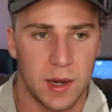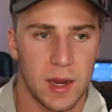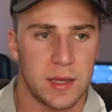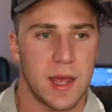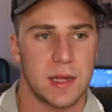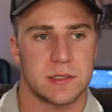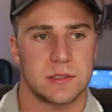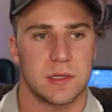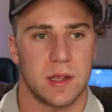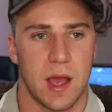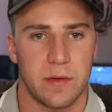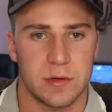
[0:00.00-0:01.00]
And that's
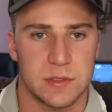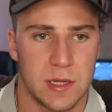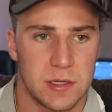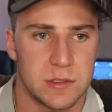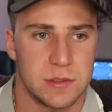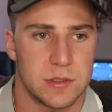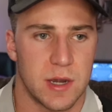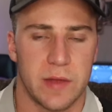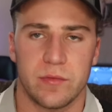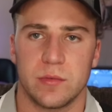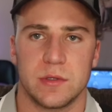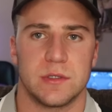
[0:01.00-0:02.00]
the conversations you're
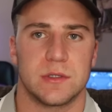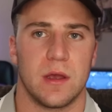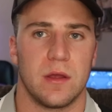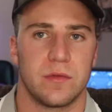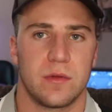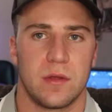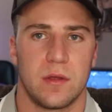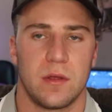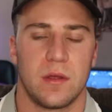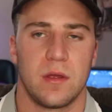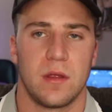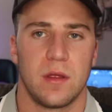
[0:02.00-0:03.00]
having with yourself.
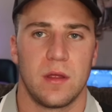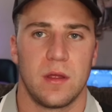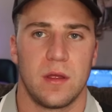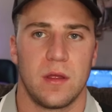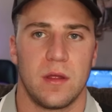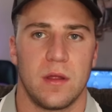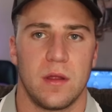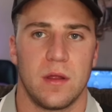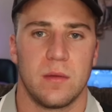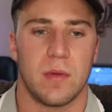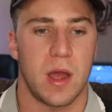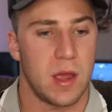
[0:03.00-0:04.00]

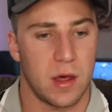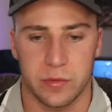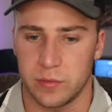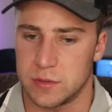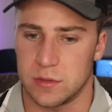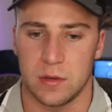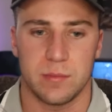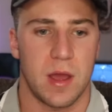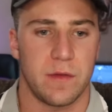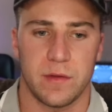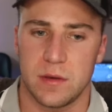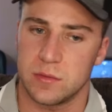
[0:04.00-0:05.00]
My health was good.
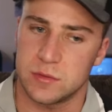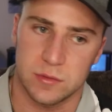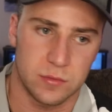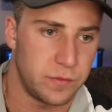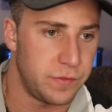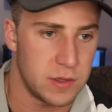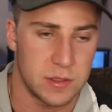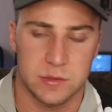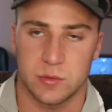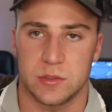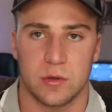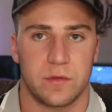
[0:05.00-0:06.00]
My
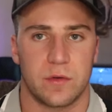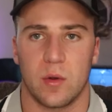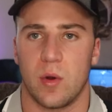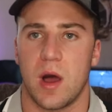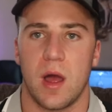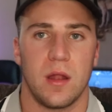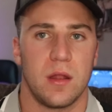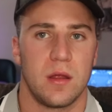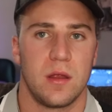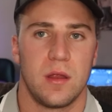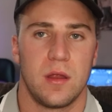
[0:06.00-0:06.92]
fitness was good for a while.